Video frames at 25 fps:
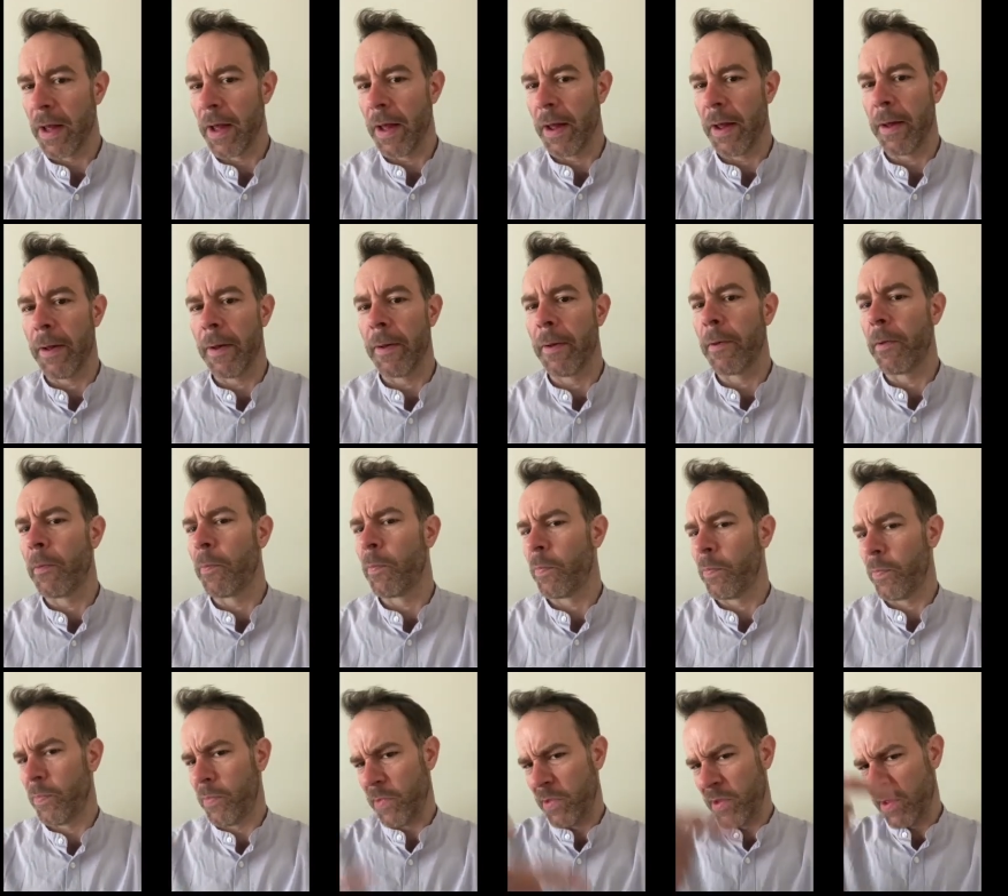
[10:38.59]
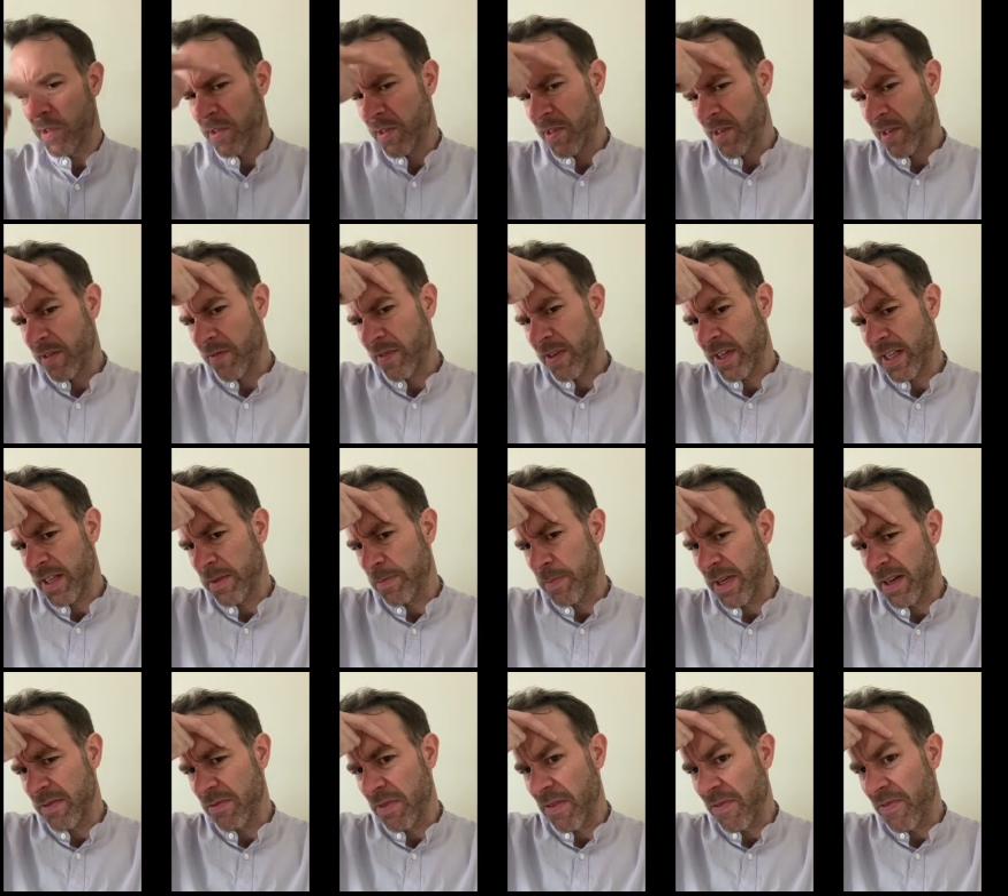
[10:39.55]
Um, I've had this
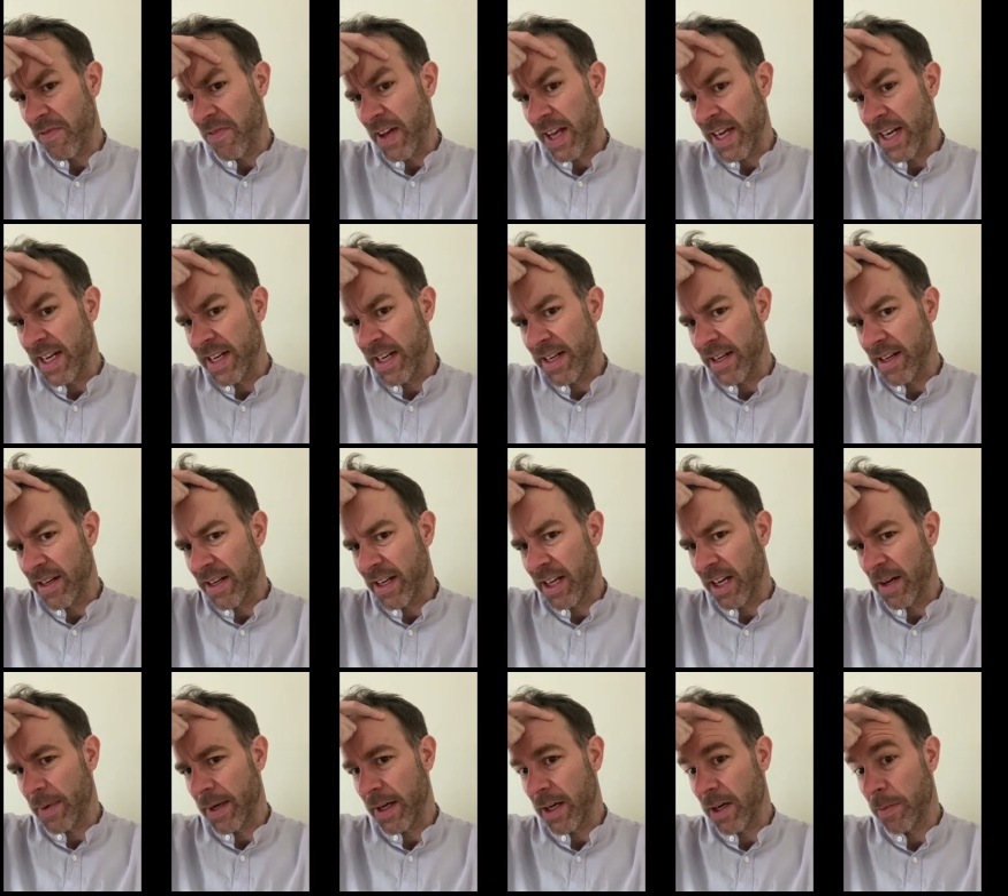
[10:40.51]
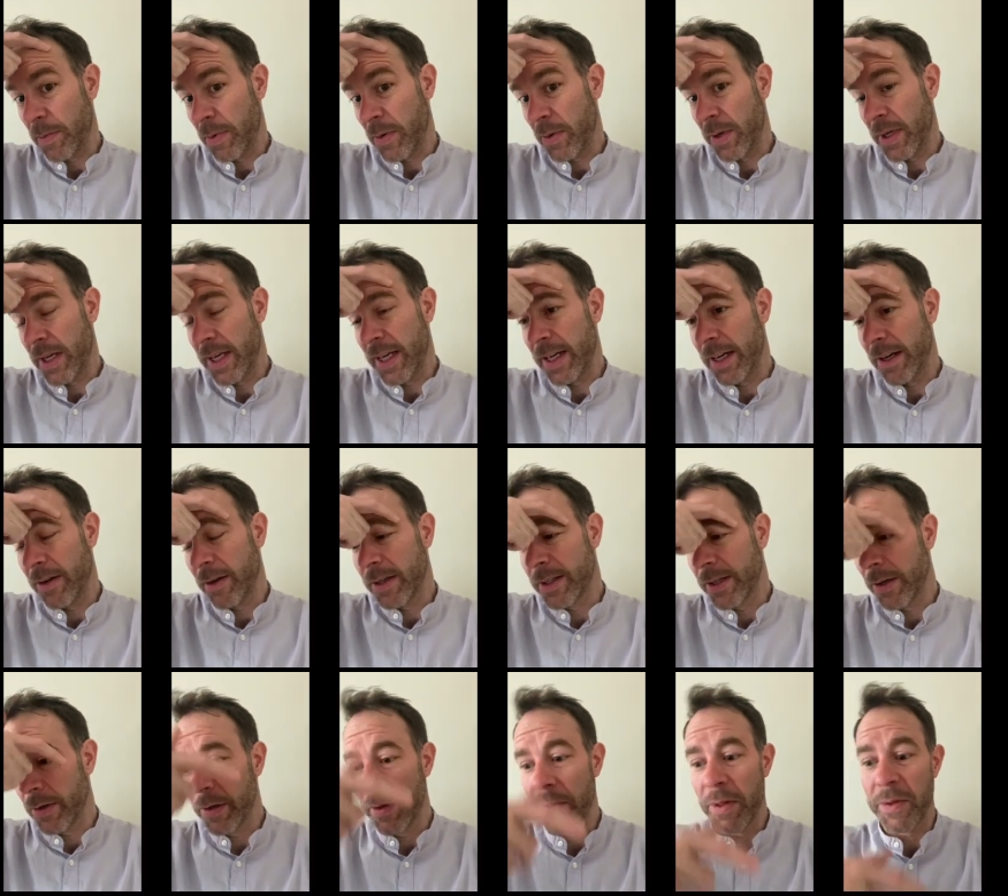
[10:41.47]
bit of a vein coming up on here. I
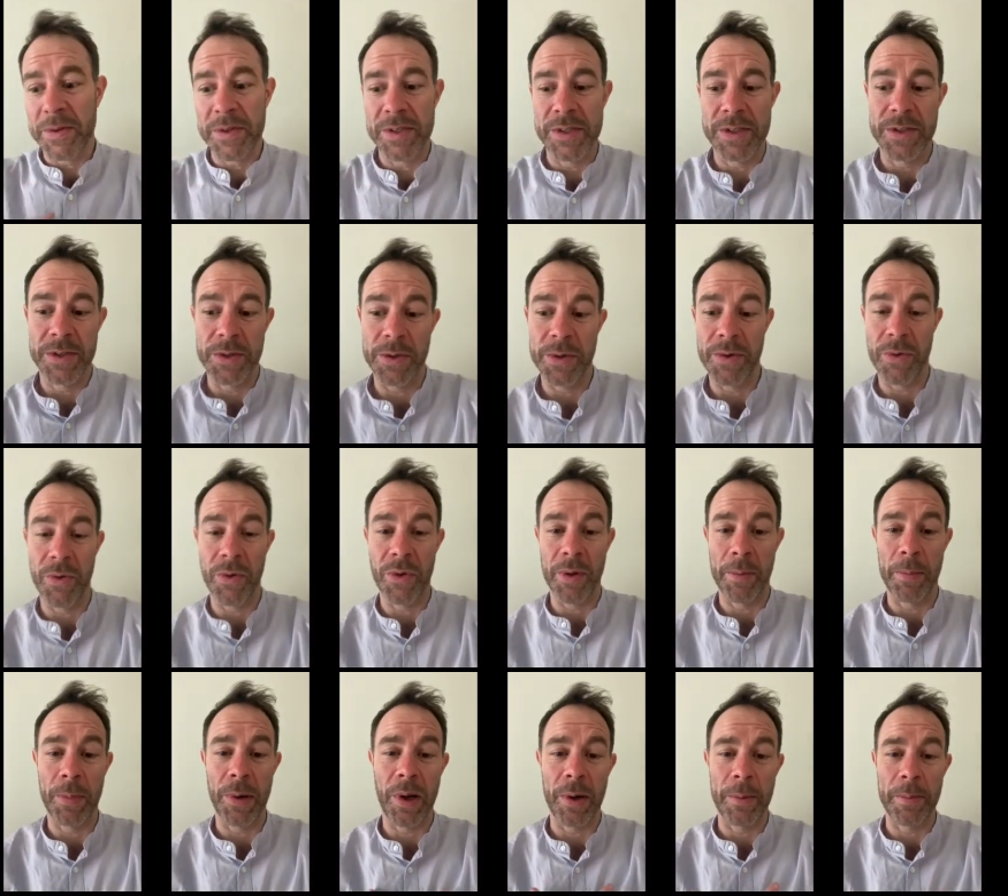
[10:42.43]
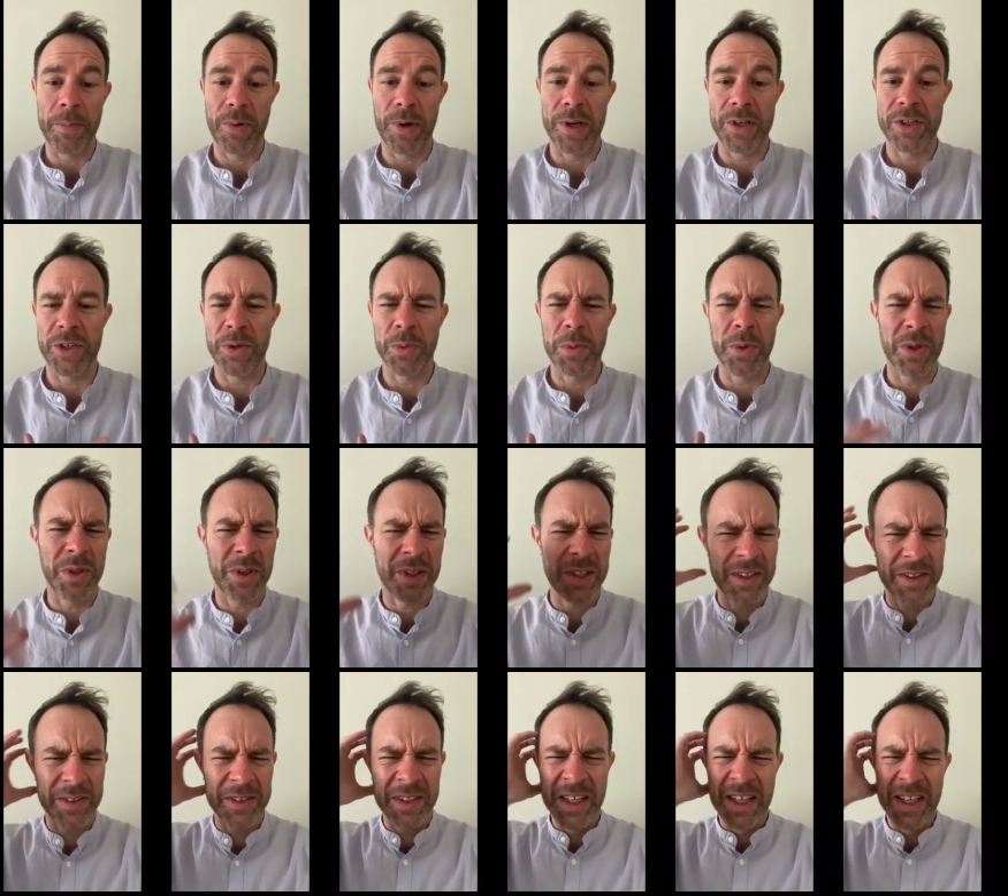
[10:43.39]
don't know if it's to do with all the blood pressure work
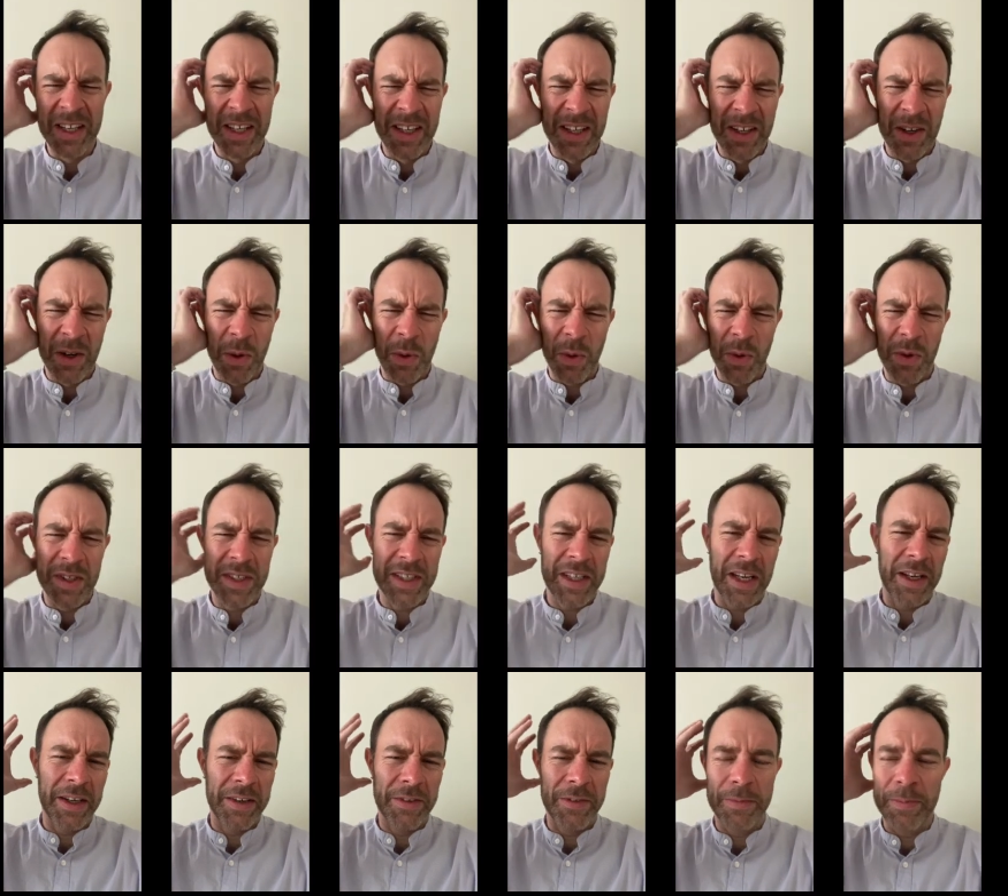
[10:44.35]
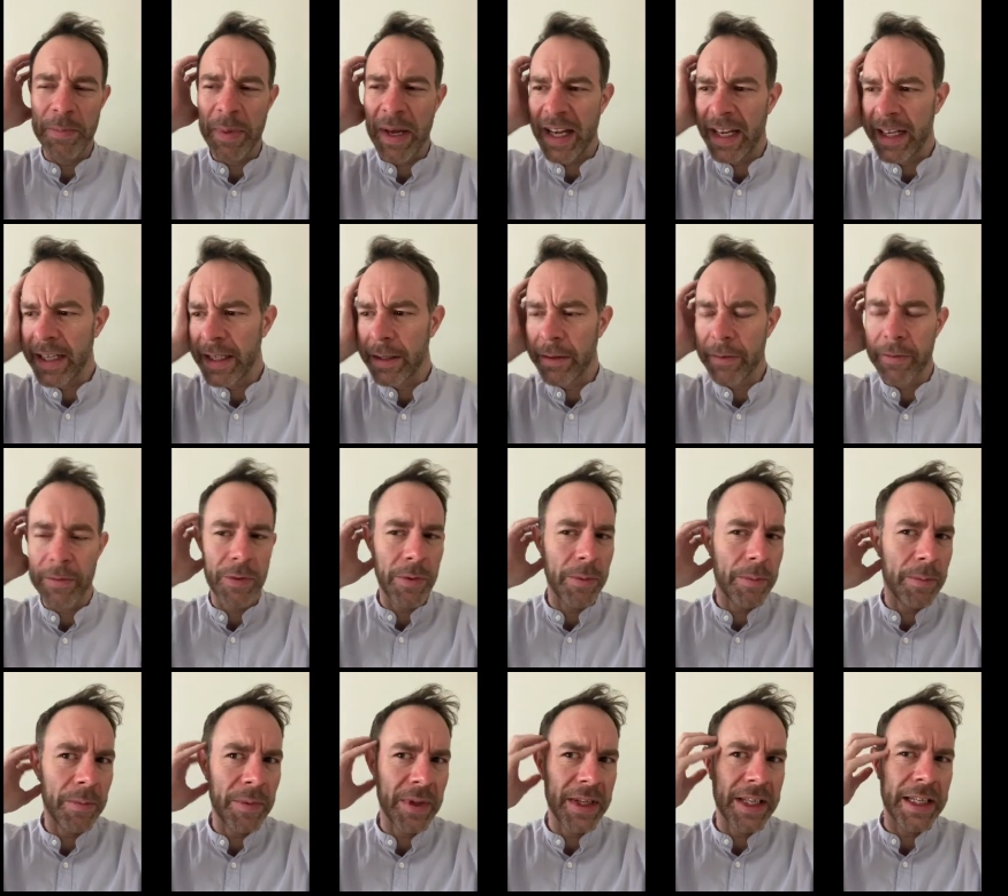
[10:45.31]
and all this kind of pain
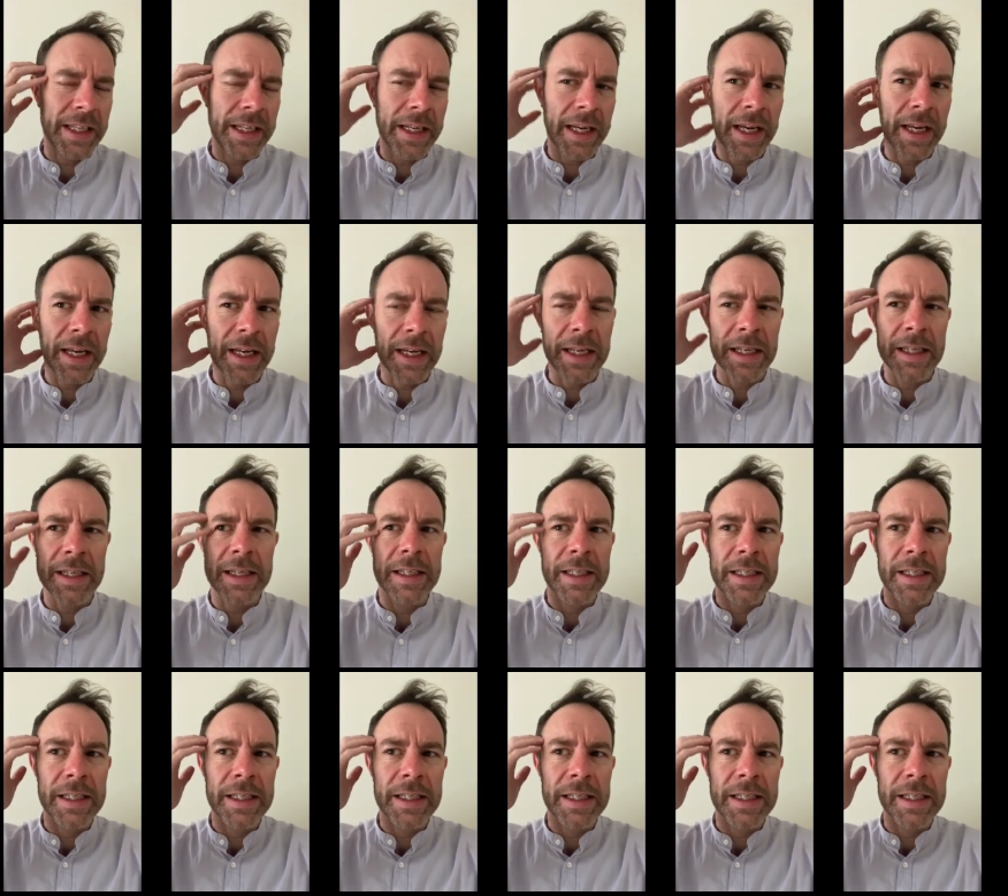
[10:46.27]
from the uh,